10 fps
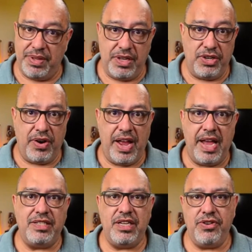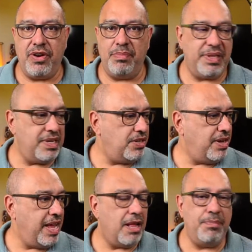within your hands and your ability
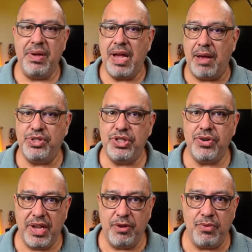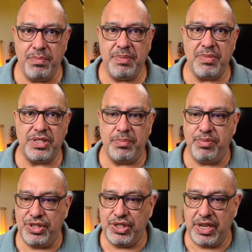to help, I'm sure it would be much
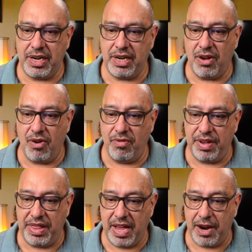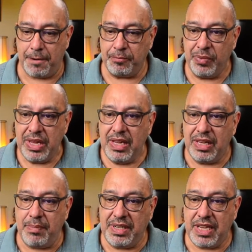appreciated over there.
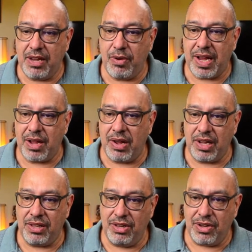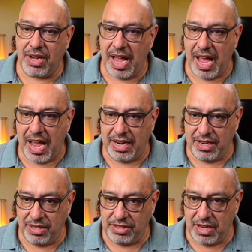Let me take a quick look
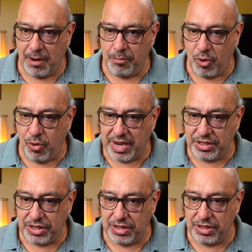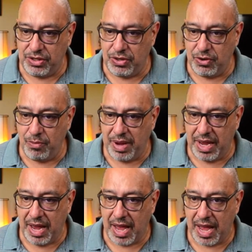at some questions you
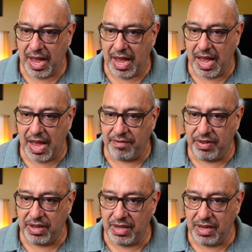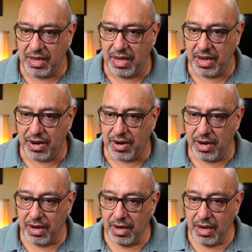may have
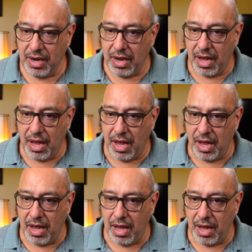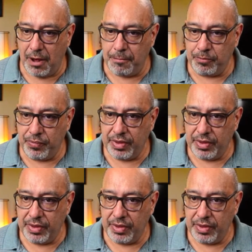here. La